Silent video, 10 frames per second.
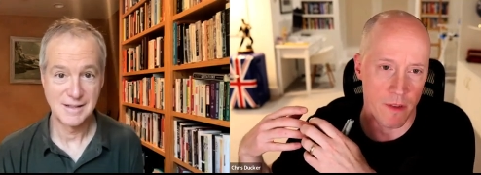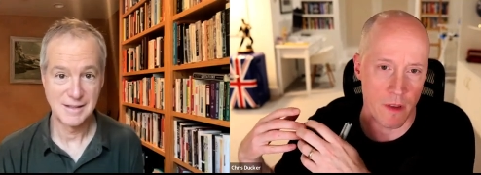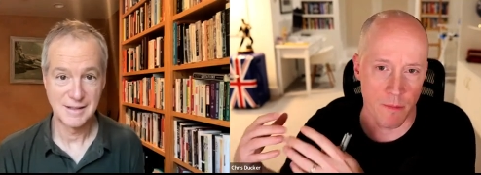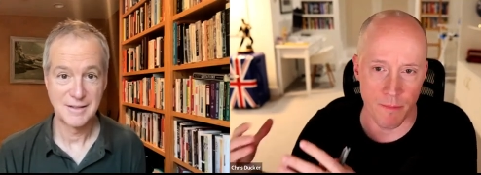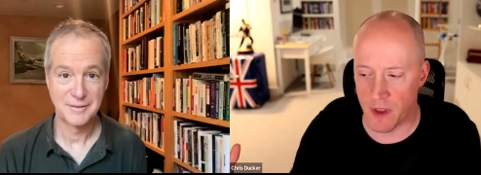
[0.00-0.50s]

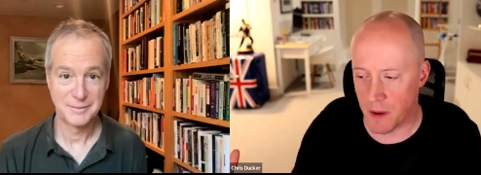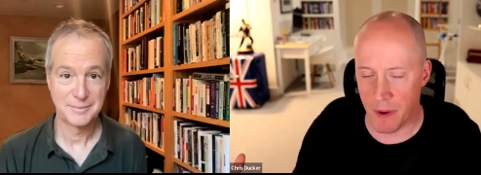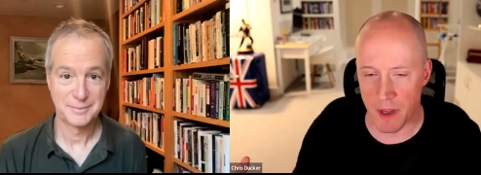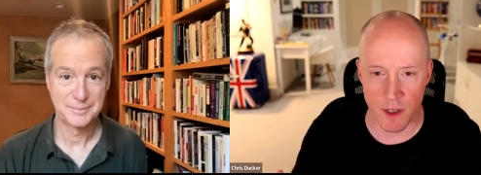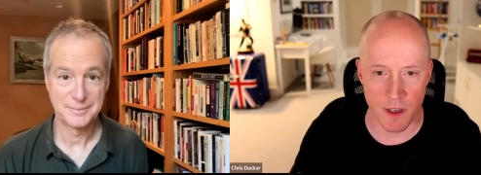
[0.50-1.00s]
Speaker 1: the
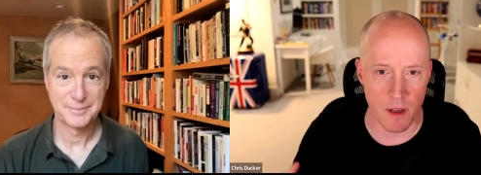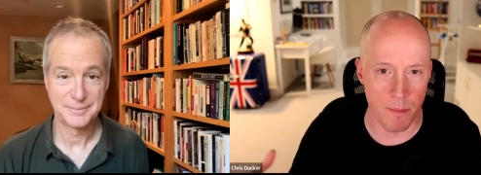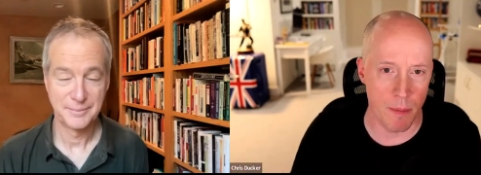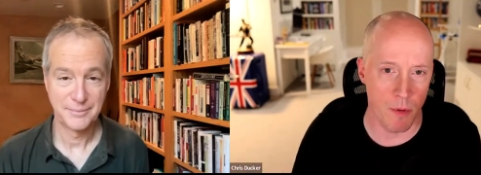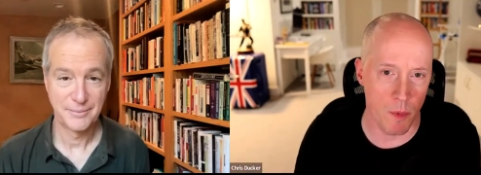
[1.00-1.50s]
opinions of the people
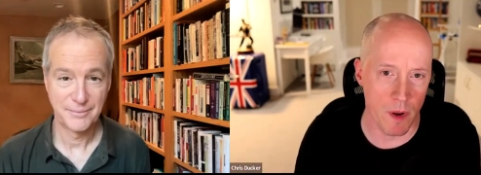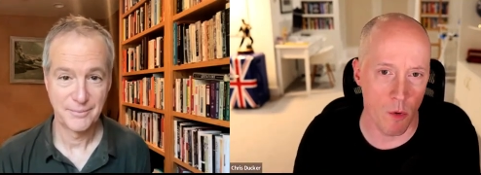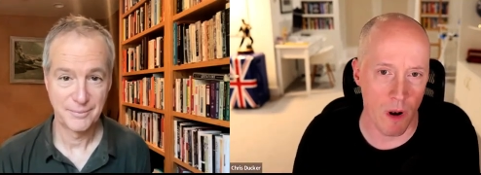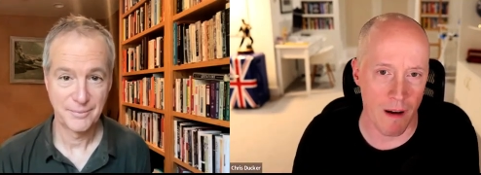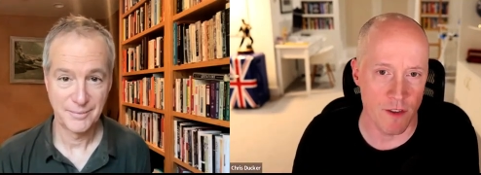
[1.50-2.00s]
that we know, love,
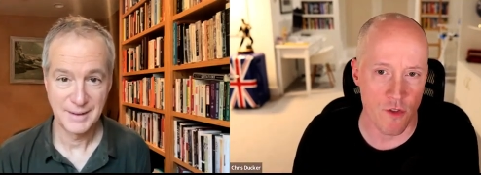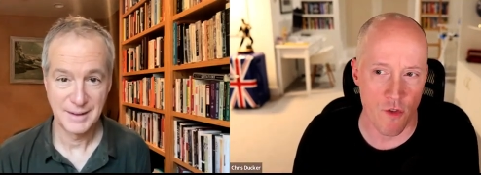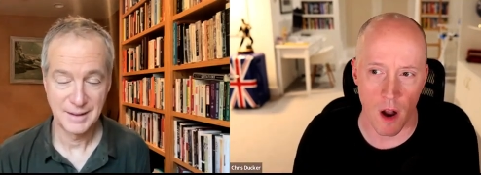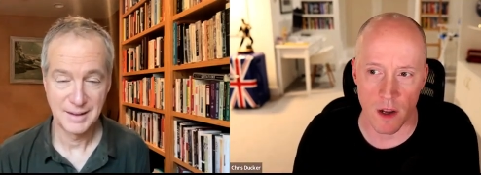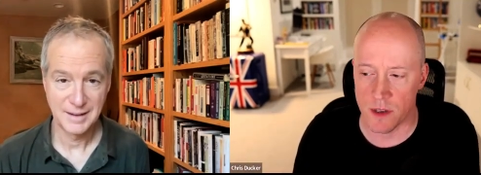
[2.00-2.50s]
and
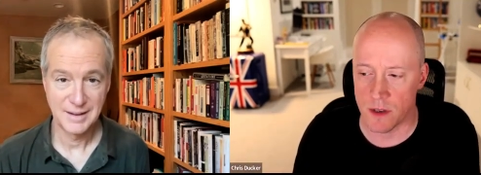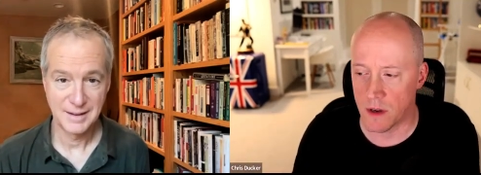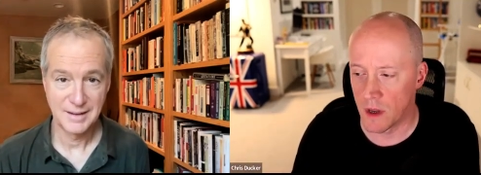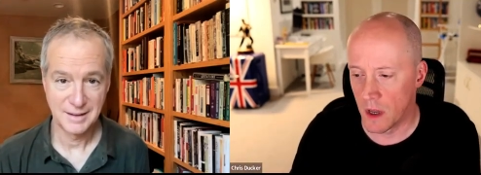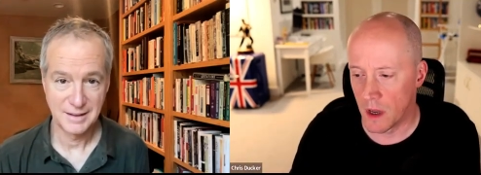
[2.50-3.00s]
trust
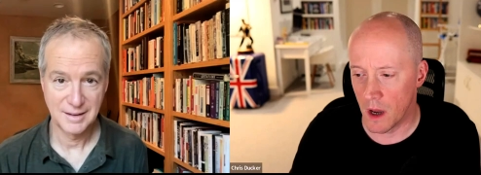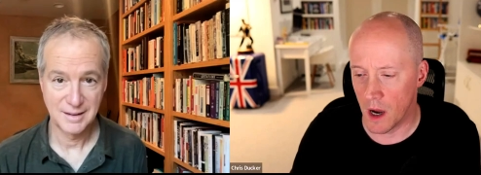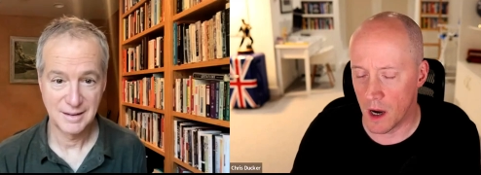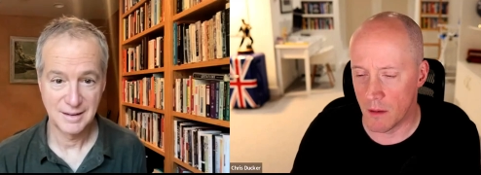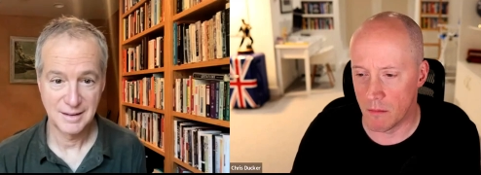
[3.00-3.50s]

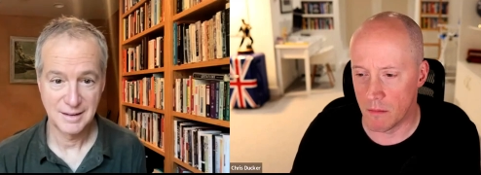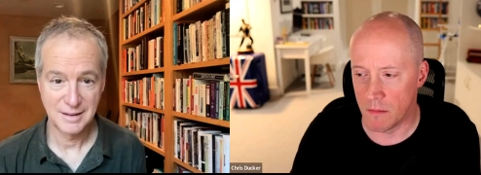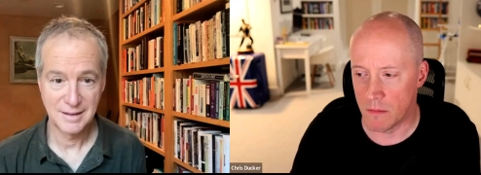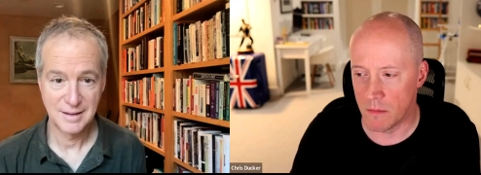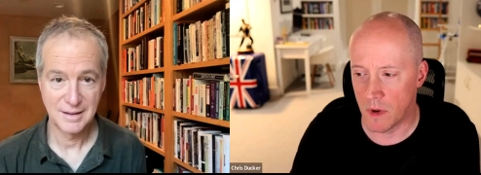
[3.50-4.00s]
um,
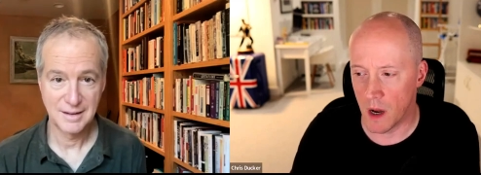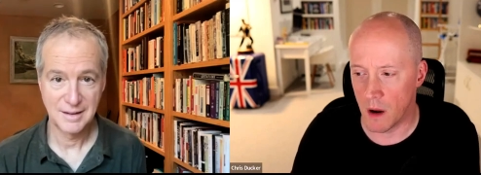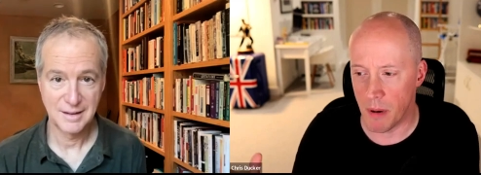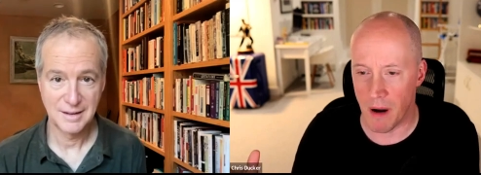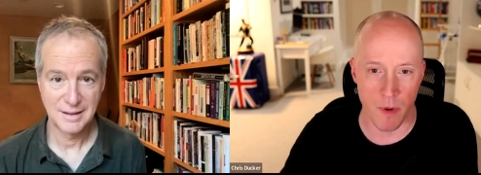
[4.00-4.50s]
above
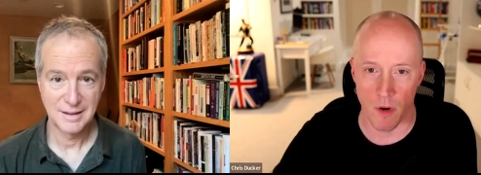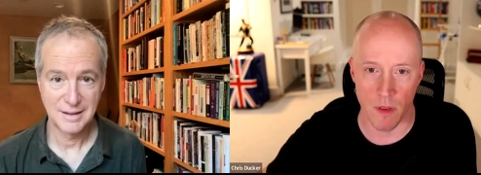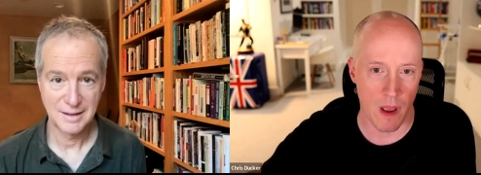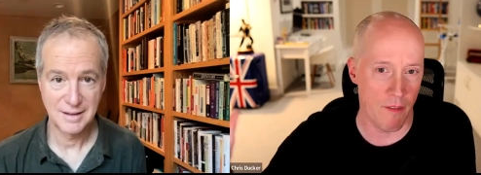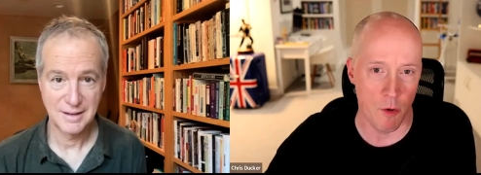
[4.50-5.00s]
and beyond
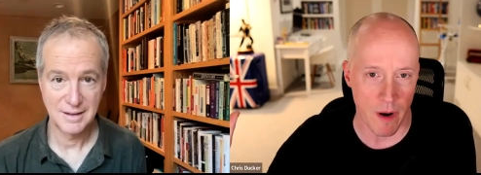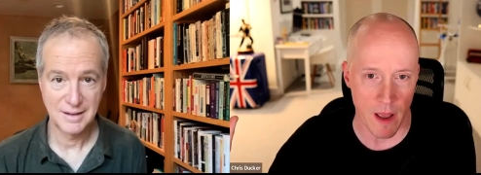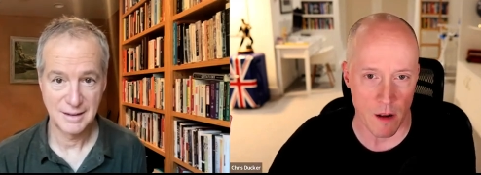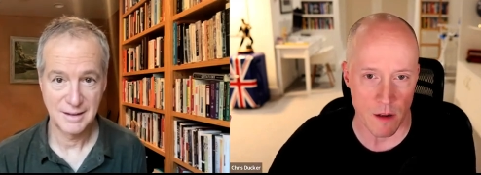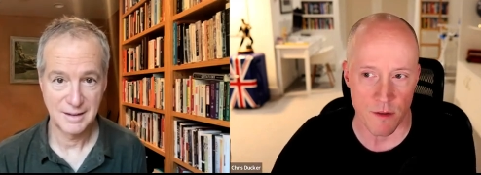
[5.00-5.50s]
everybody
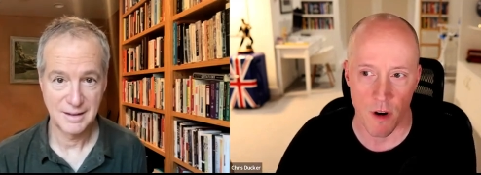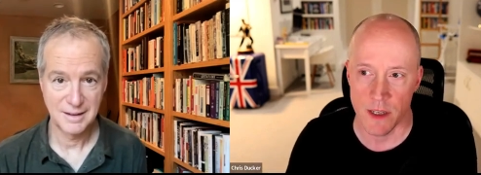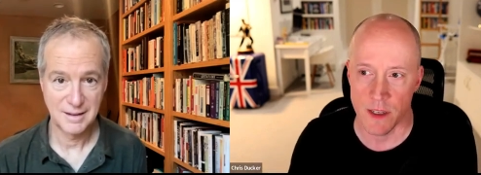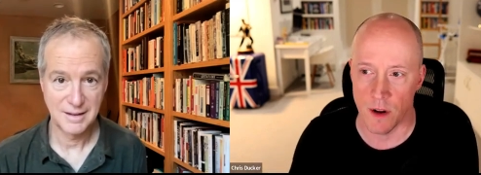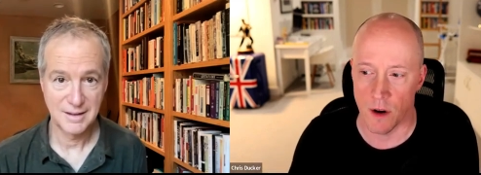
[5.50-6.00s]
else, right?
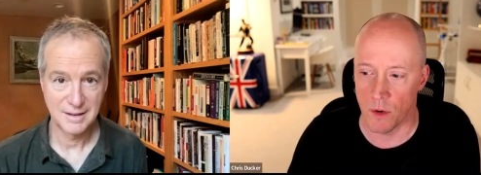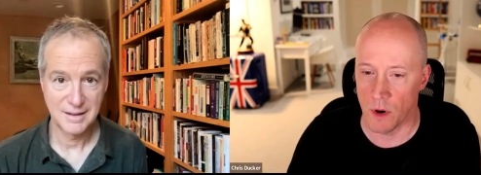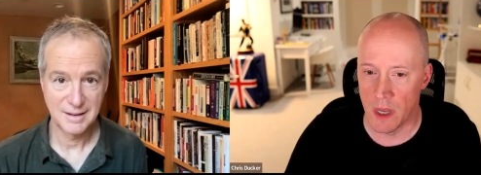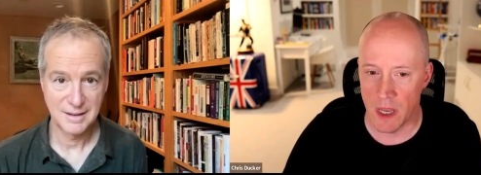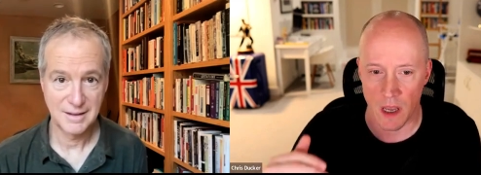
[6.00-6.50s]
So
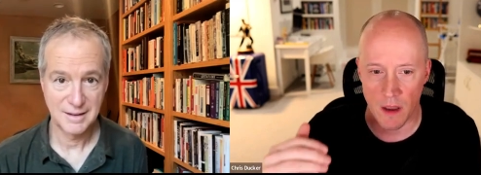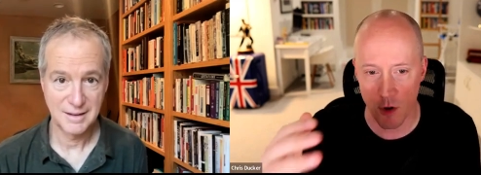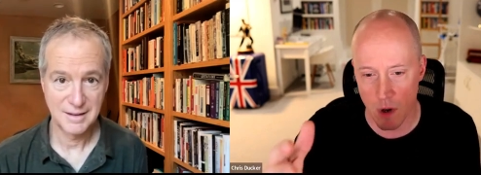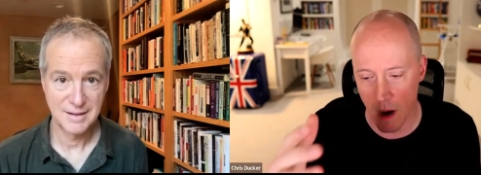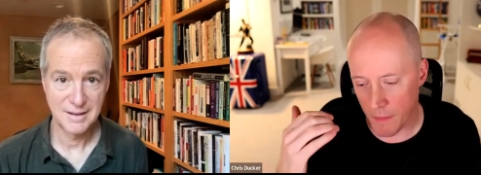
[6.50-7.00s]
if you
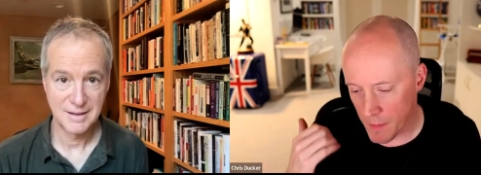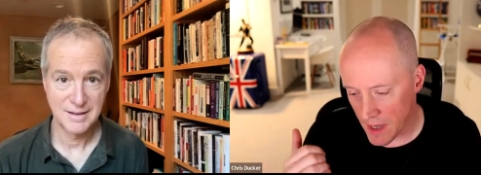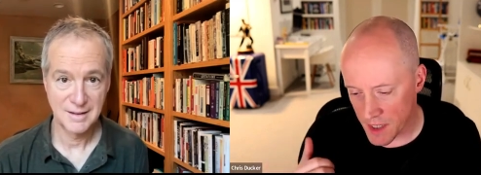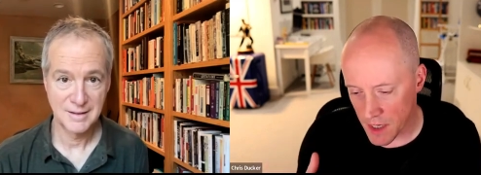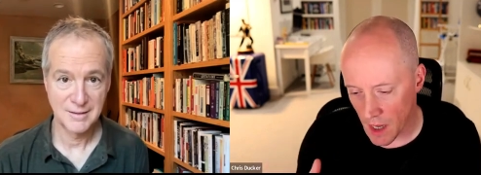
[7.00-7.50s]
come to me and
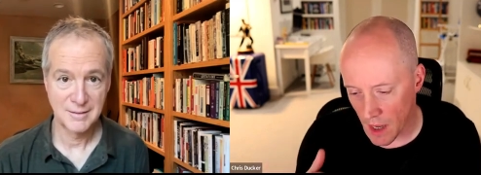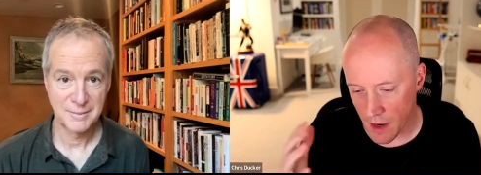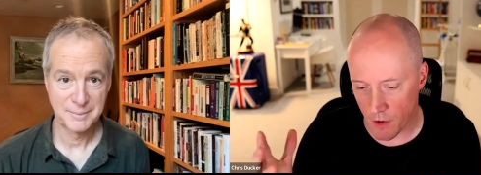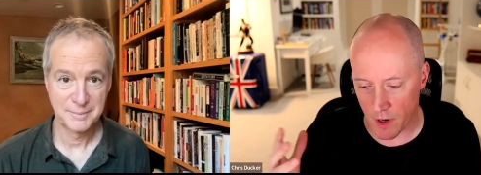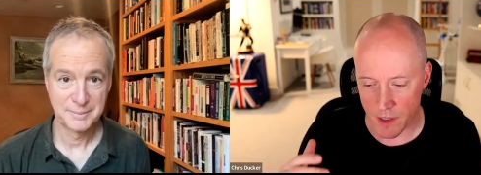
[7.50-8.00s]
say, "Hey,
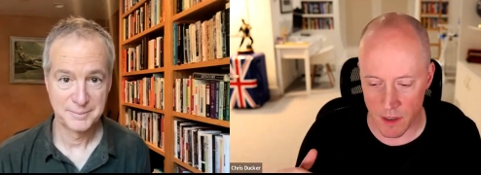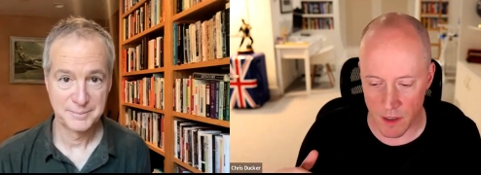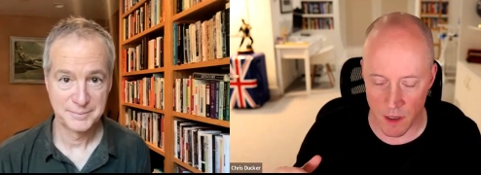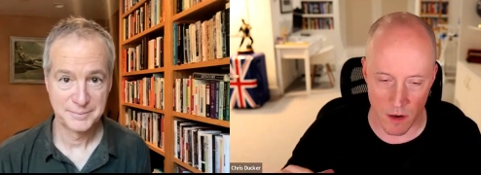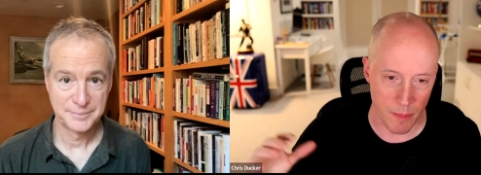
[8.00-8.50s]
Chris, you got
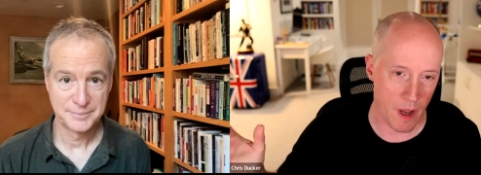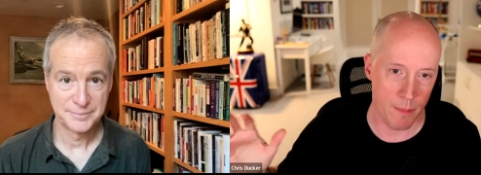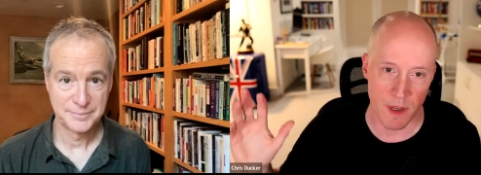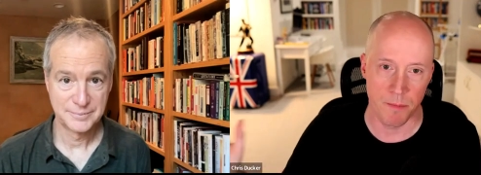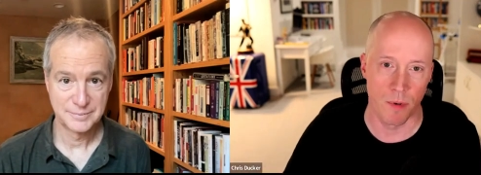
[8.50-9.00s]
to pick up this
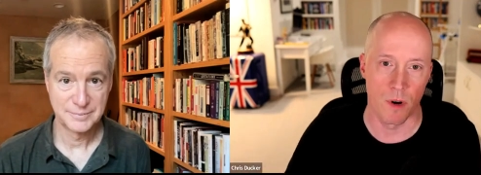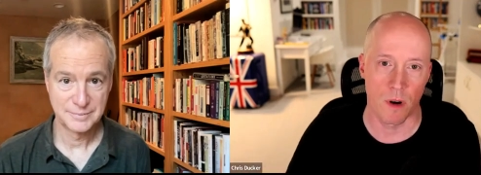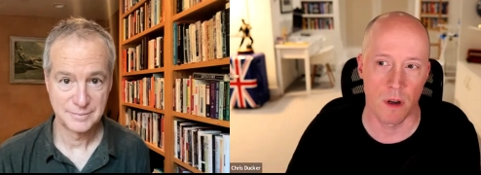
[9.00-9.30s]
book.